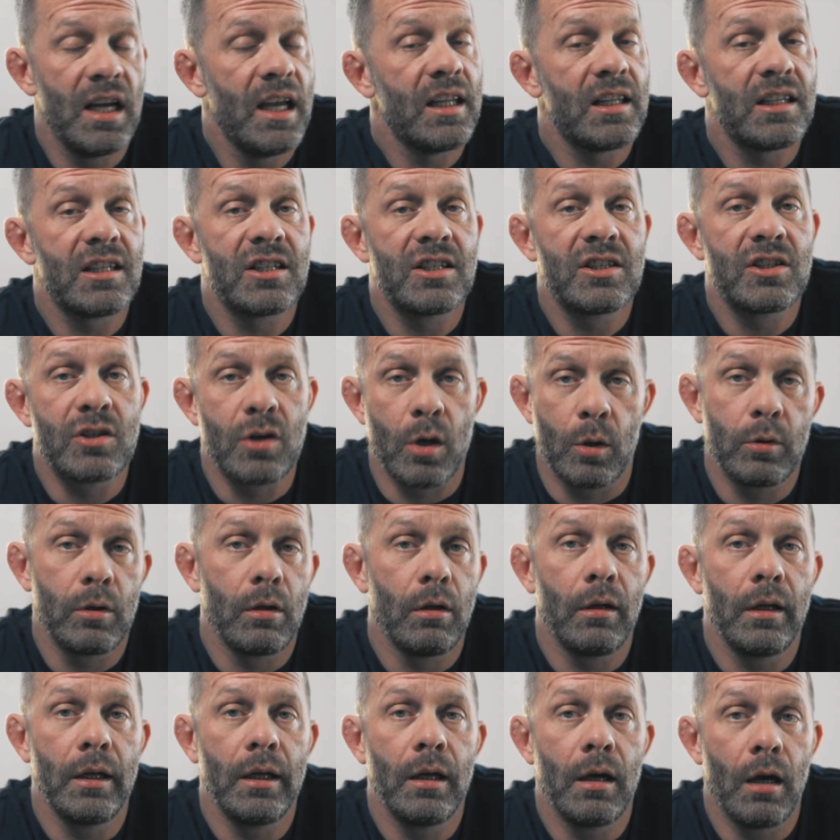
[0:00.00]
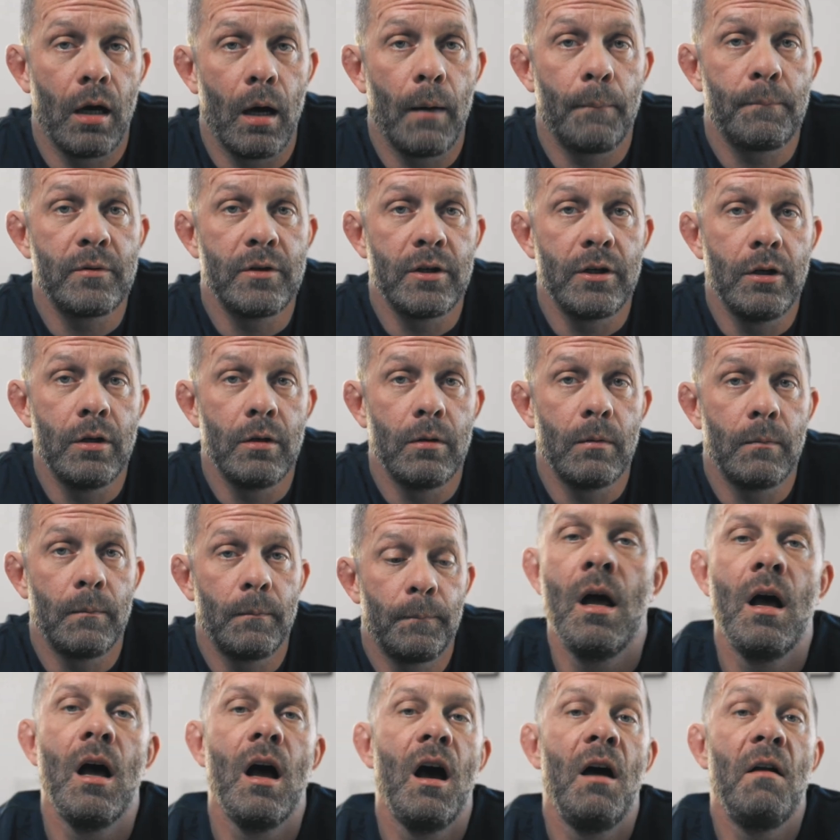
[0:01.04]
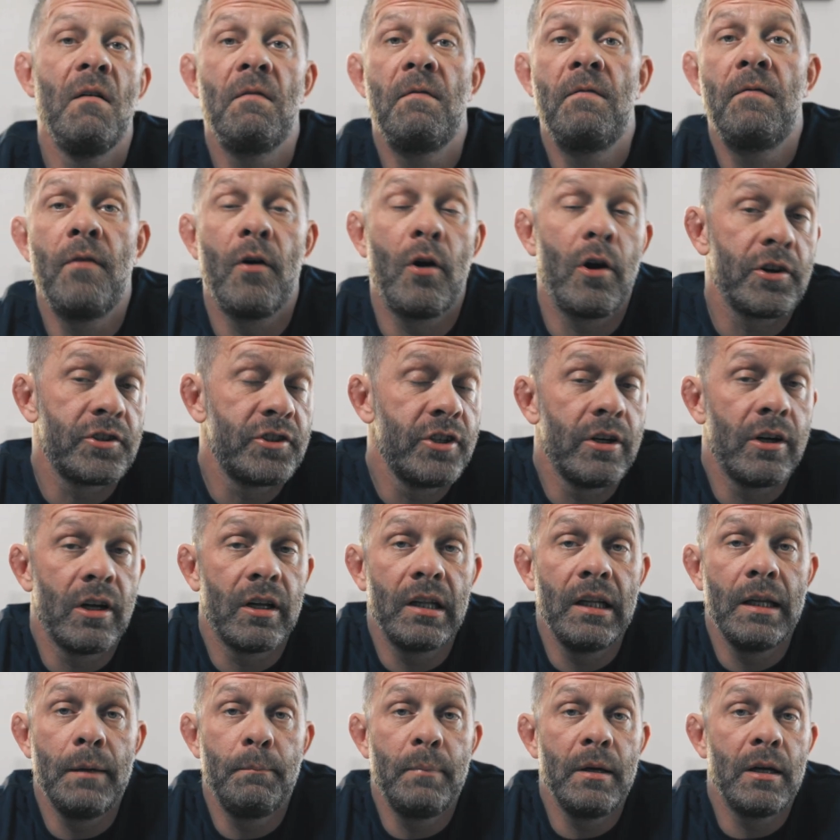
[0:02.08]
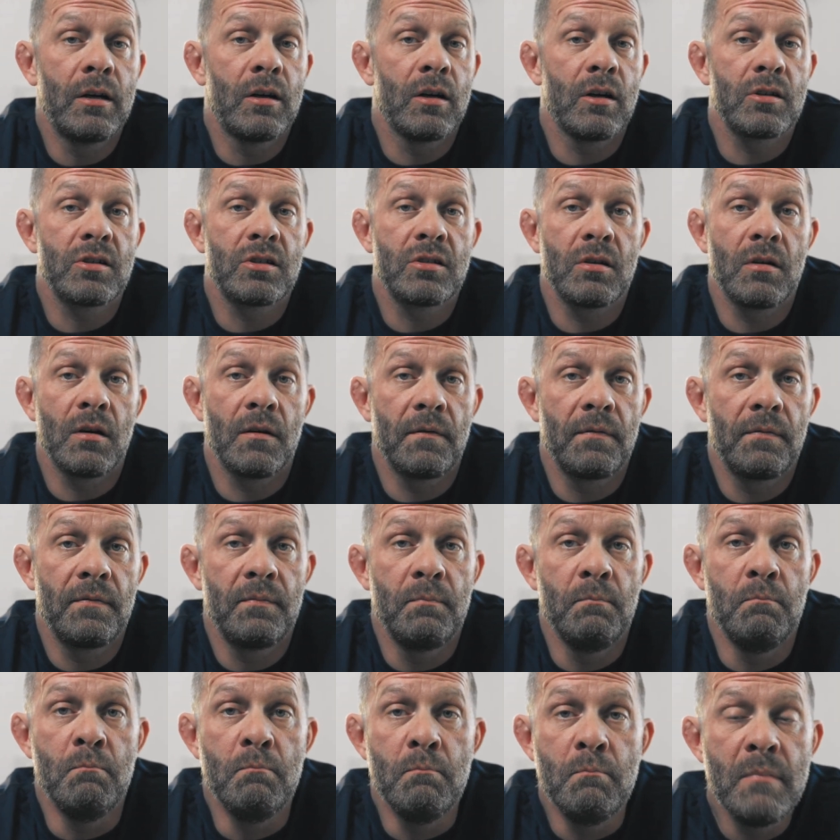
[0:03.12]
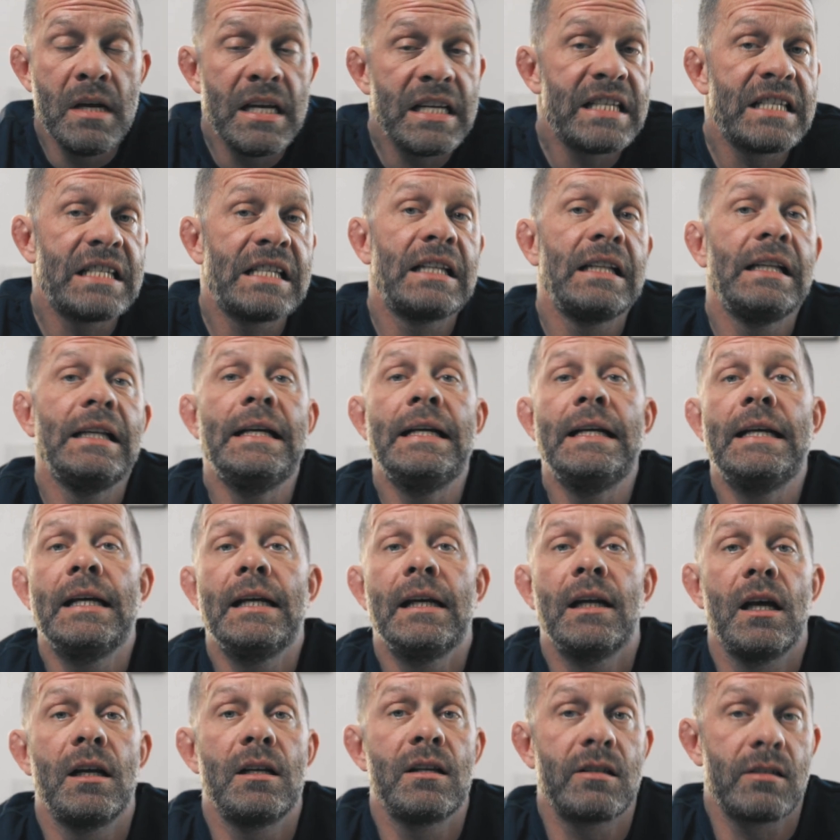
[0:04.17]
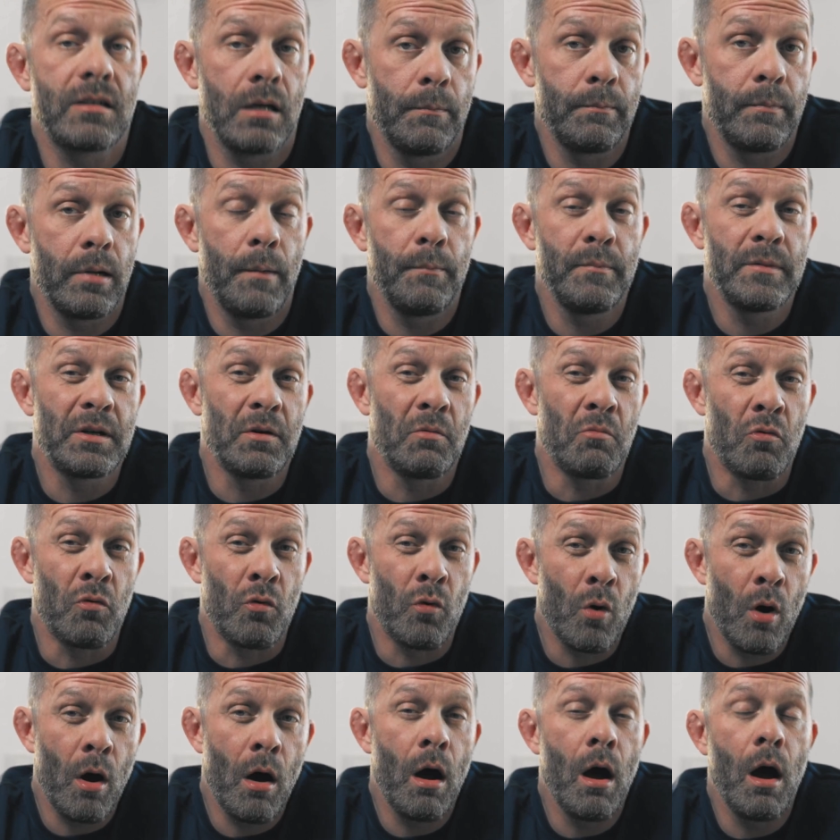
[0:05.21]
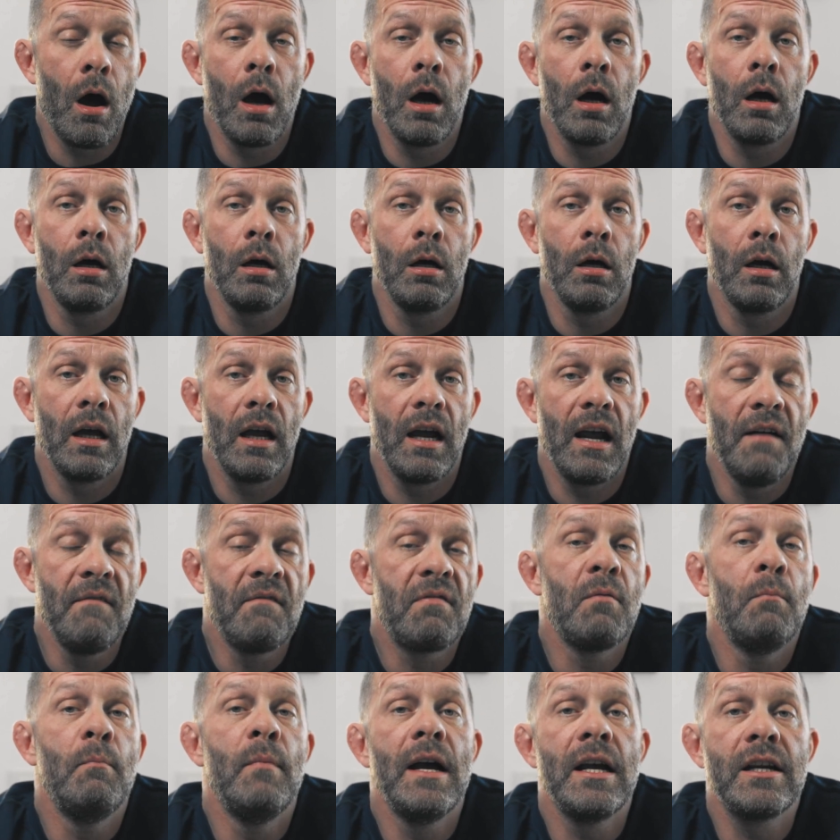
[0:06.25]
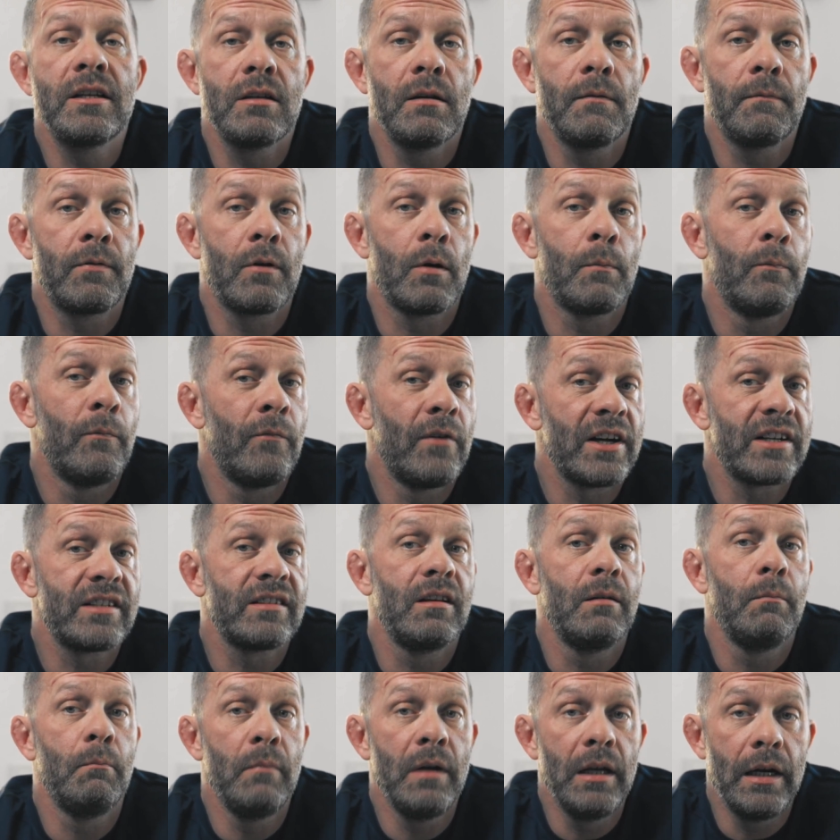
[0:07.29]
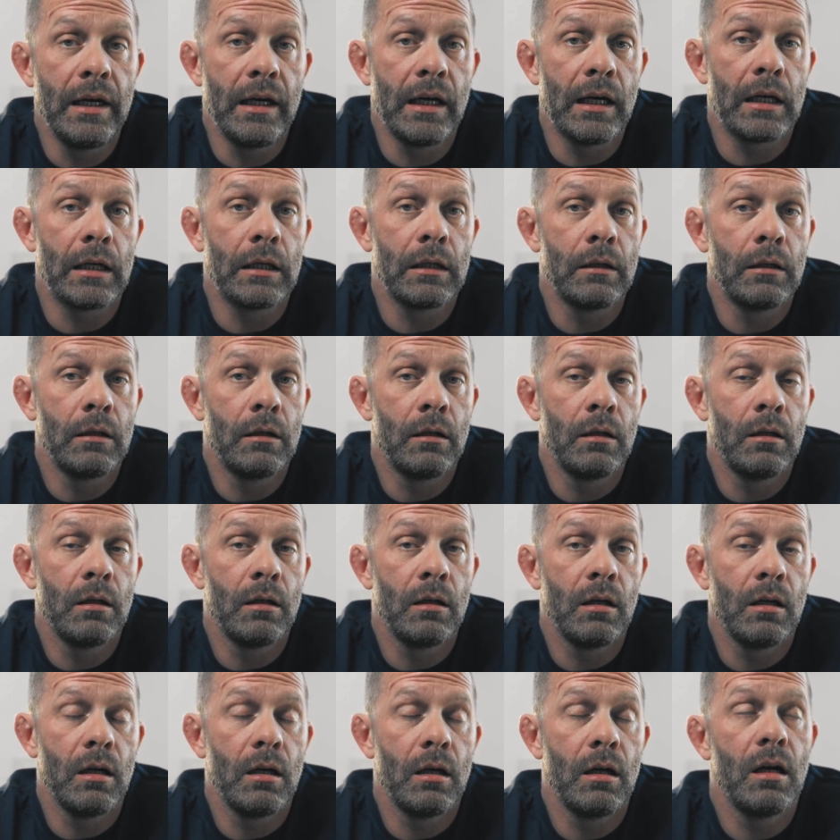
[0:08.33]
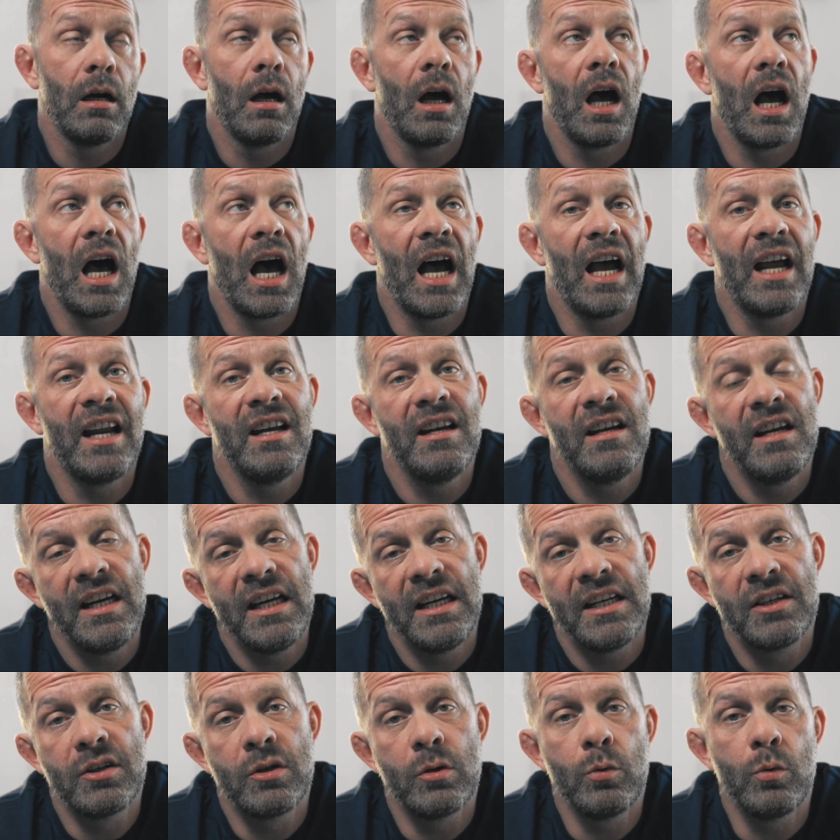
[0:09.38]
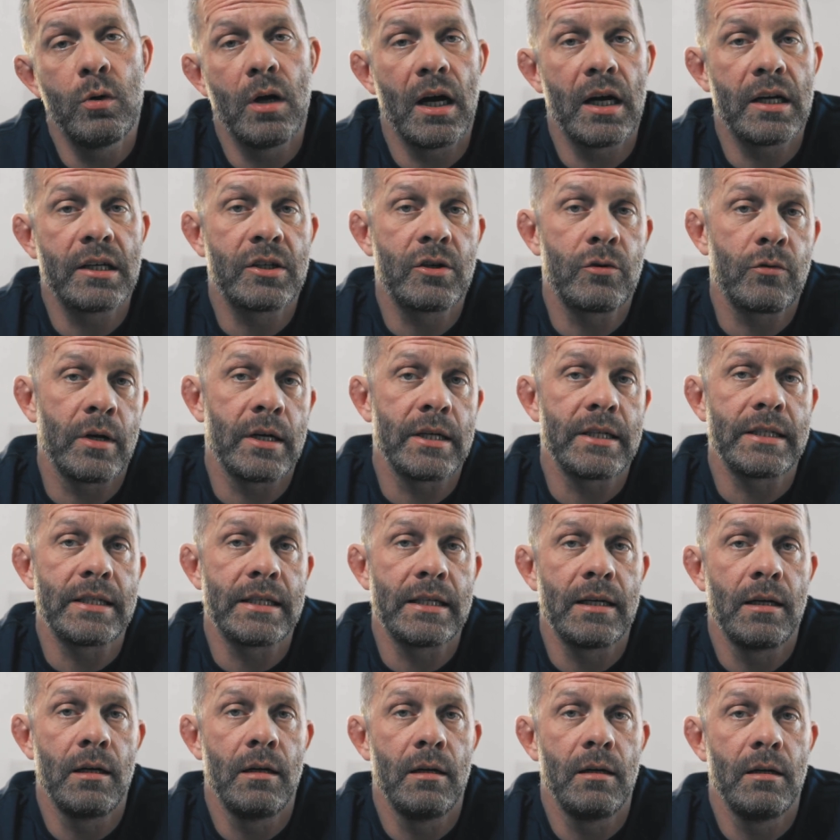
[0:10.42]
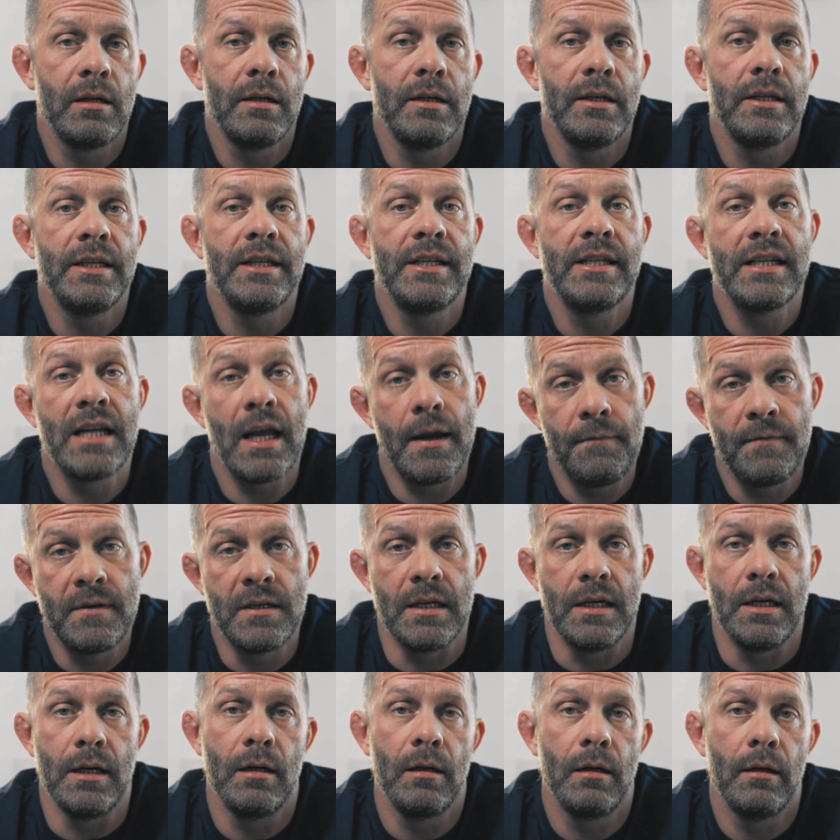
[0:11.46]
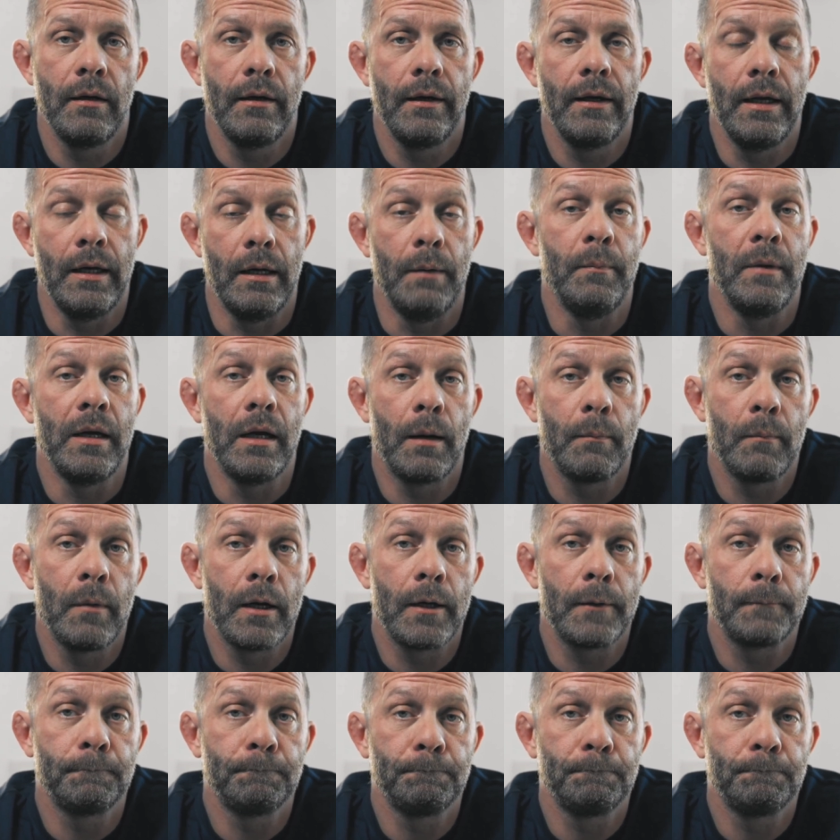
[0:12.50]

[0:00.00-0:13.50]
It's totally up to you. Unfortunately, because of misleading and sometimes wrong information from Western media, I need to address safety in Myanmar.